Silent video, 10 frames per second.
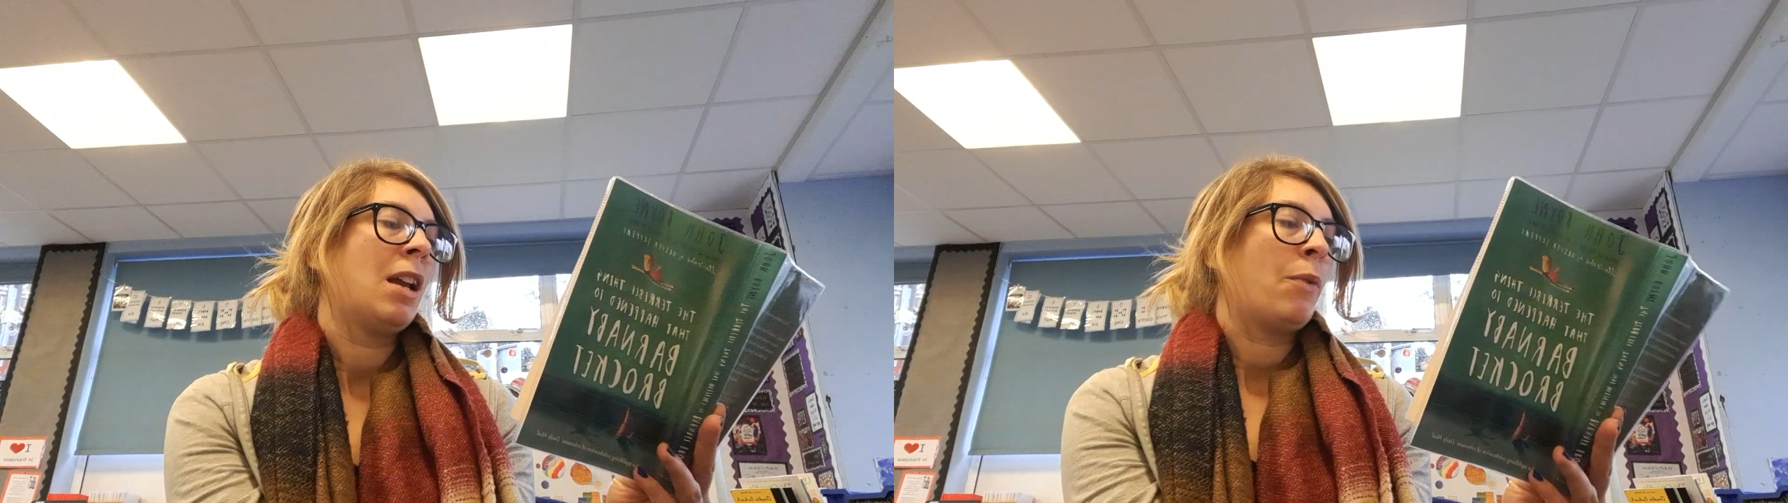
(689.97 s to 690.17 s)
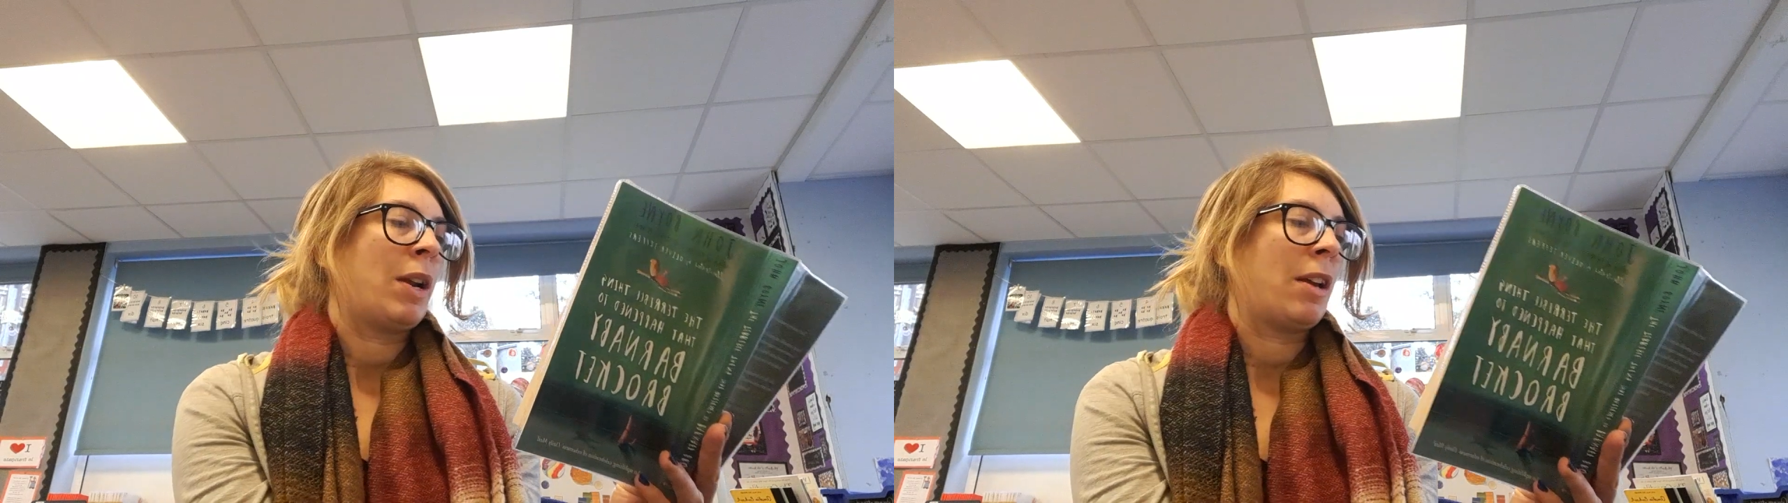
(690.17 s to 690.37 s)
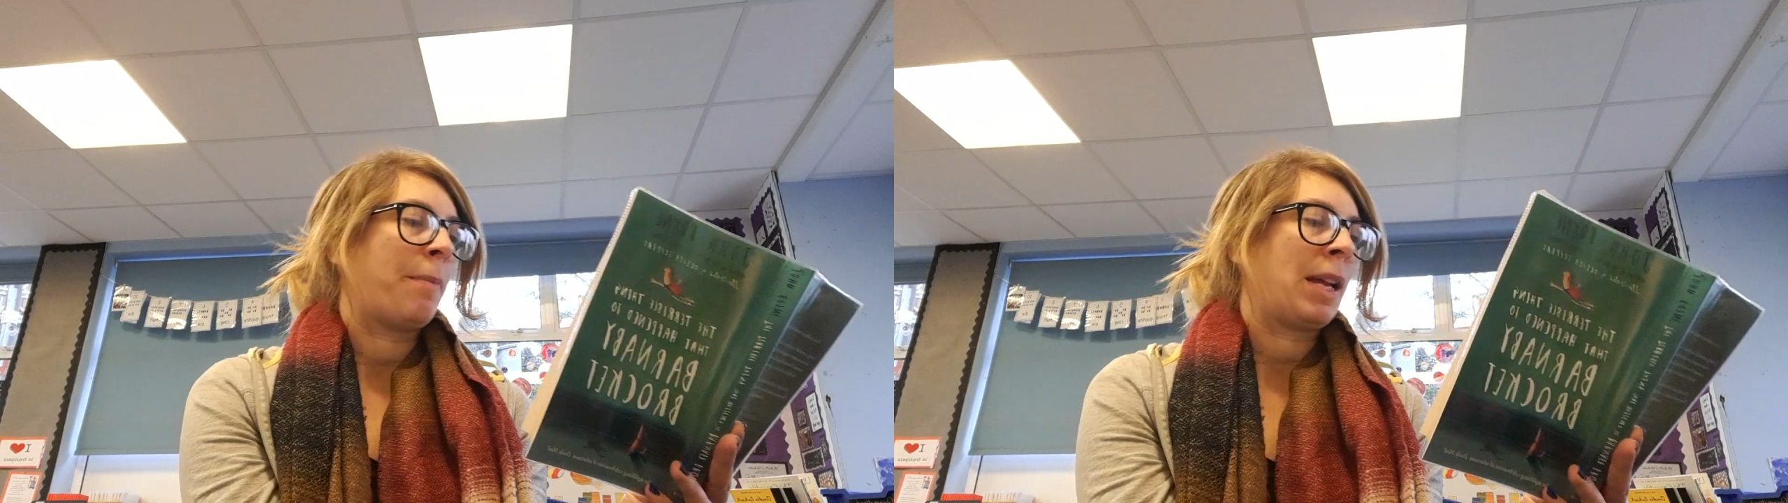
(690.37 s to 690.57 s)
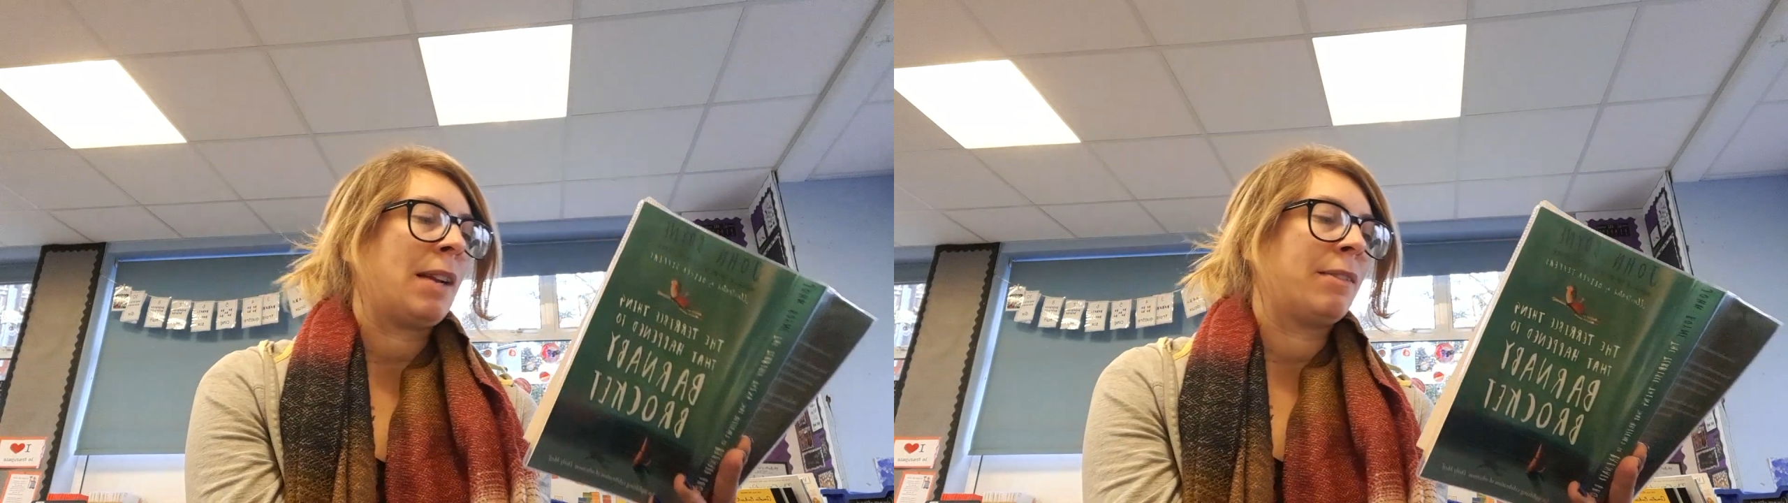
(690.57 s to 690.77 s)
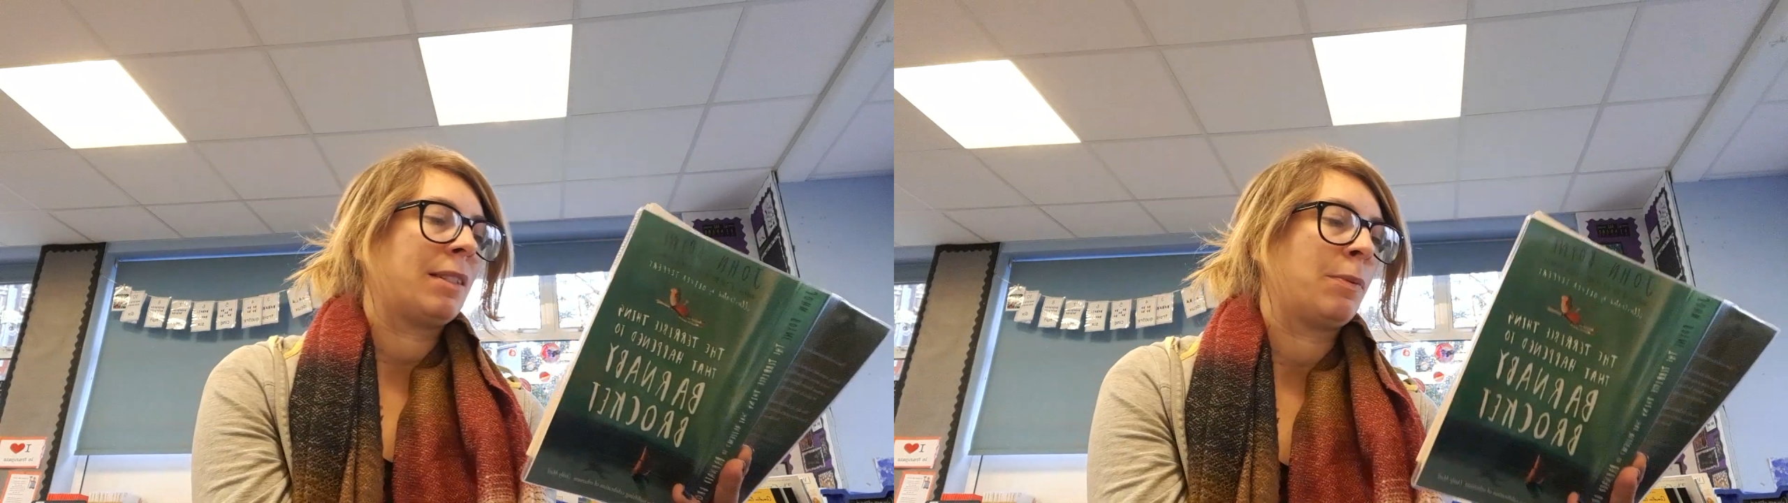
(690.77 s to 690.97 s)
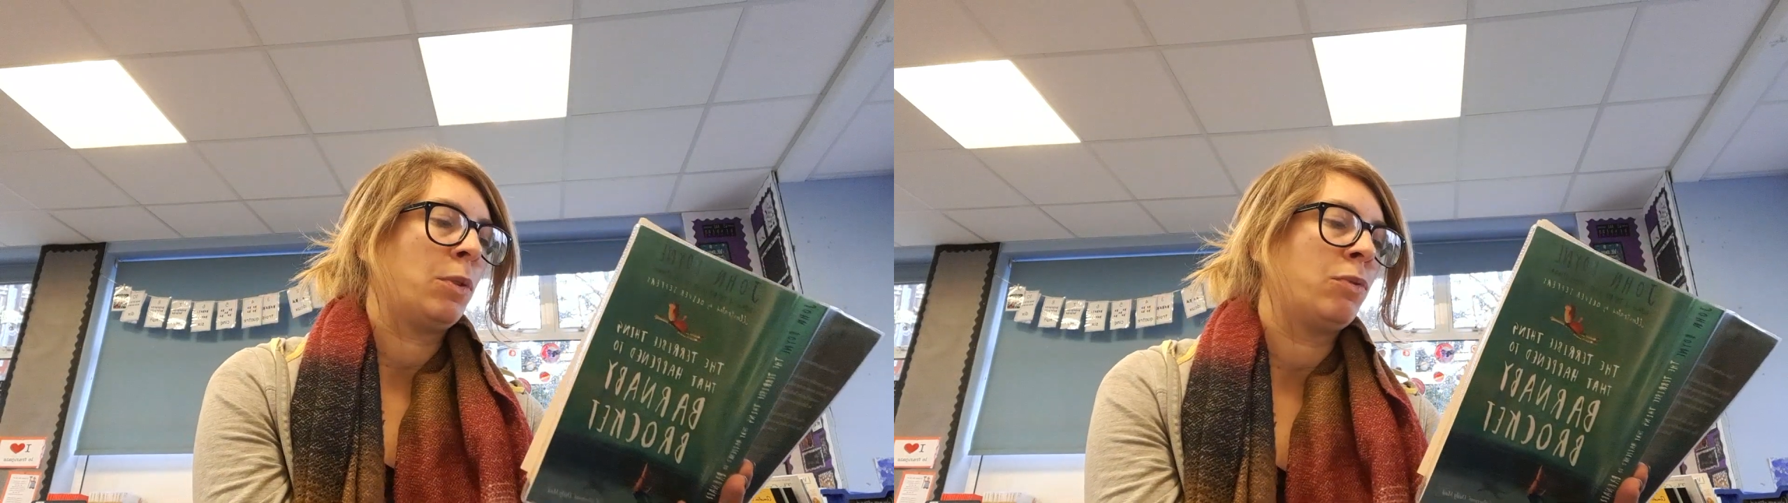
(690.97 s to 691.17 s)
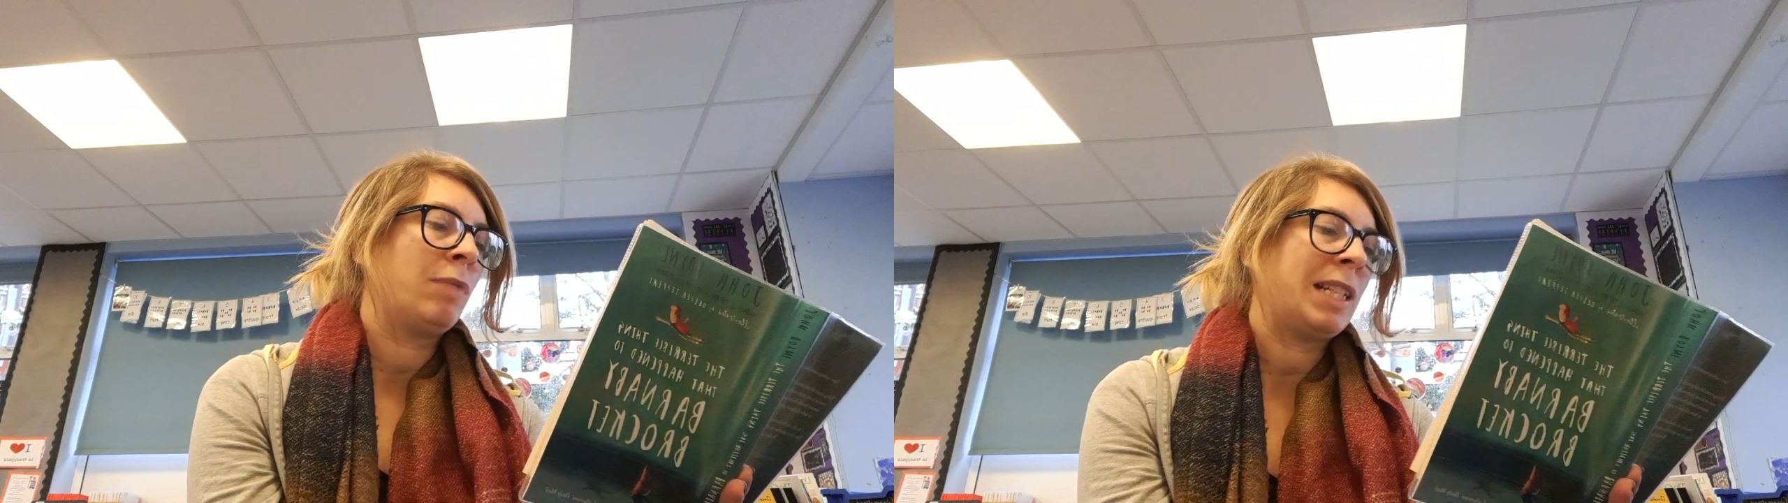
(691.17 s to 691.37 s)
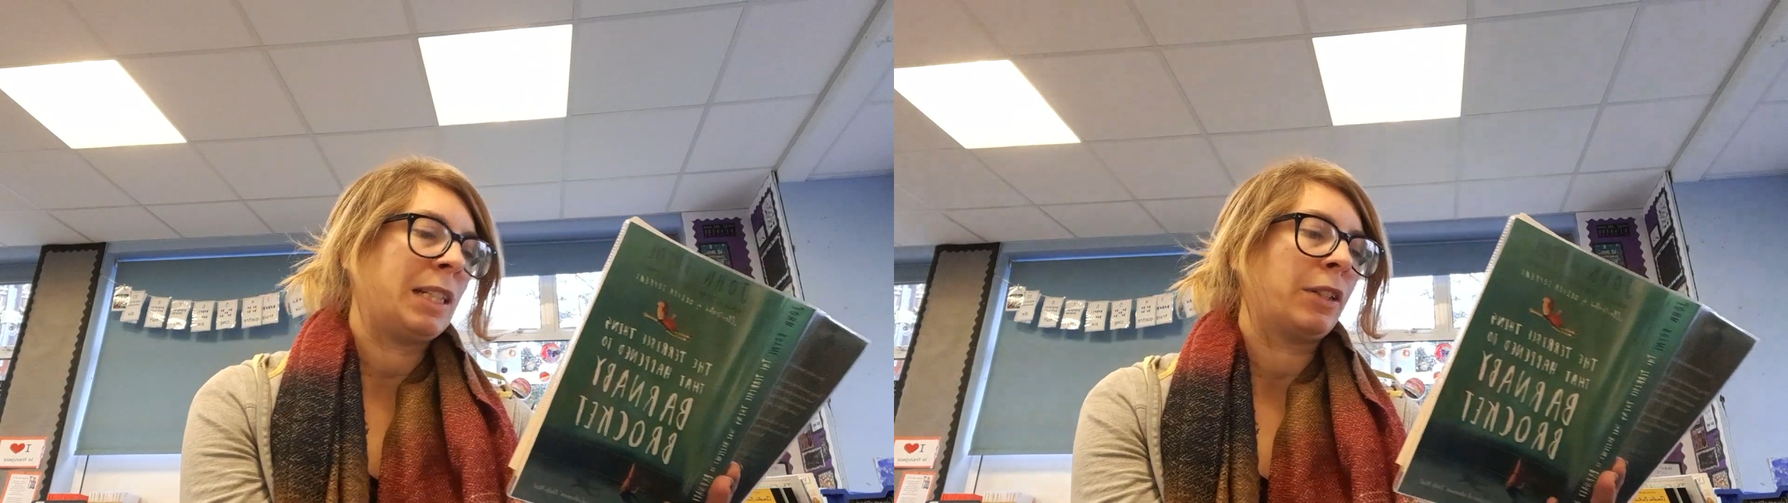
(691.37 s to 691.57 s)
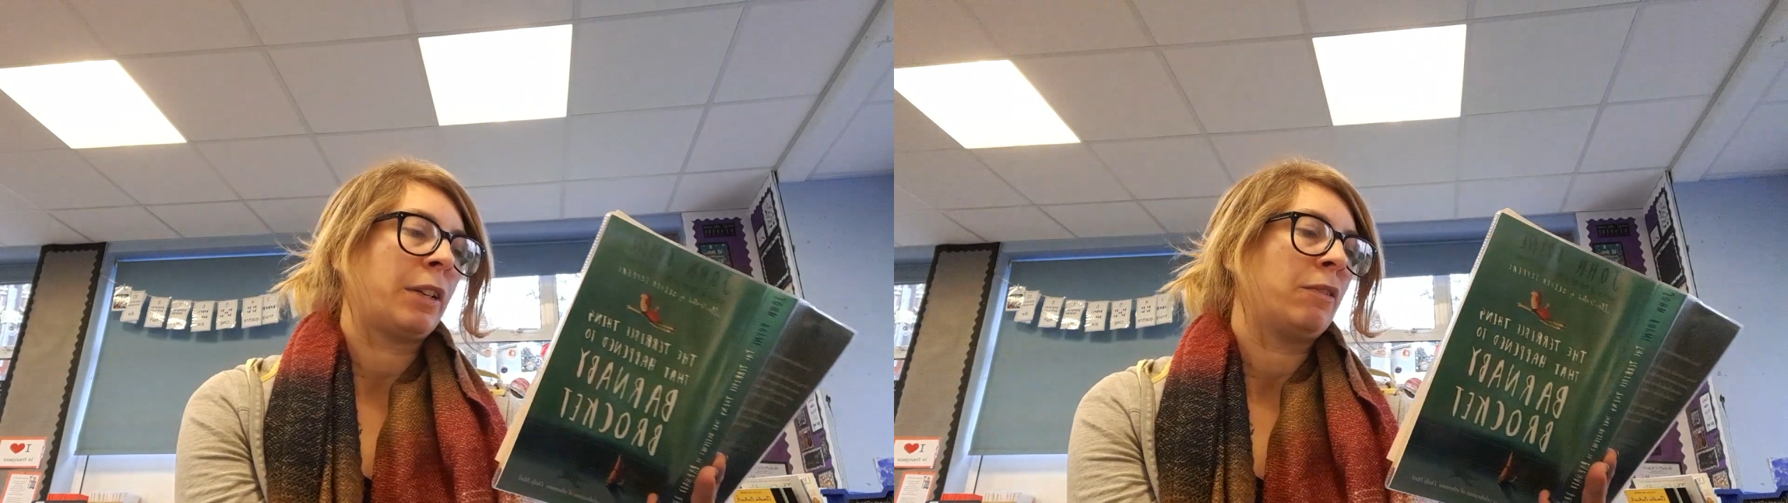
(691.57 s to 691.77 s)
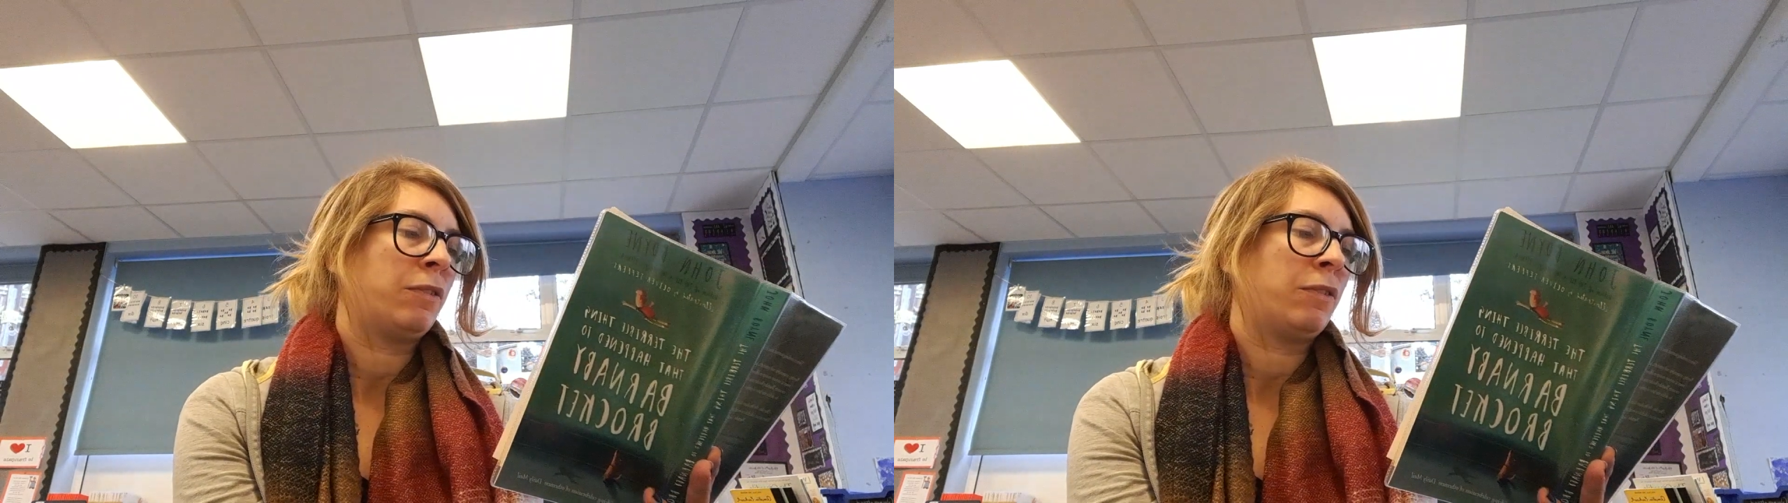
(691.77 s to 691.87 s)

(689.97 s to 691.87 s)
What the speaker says: when her parents were already looking